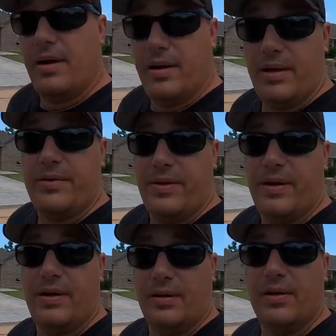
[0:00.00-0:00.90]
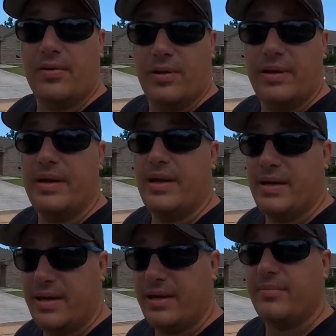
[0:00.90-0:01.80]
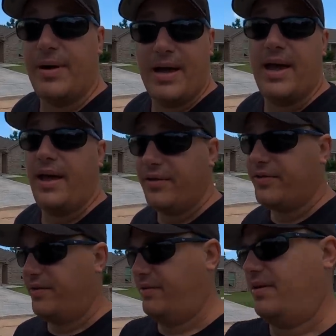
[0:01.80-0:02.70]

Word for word: it literally kicked my ass.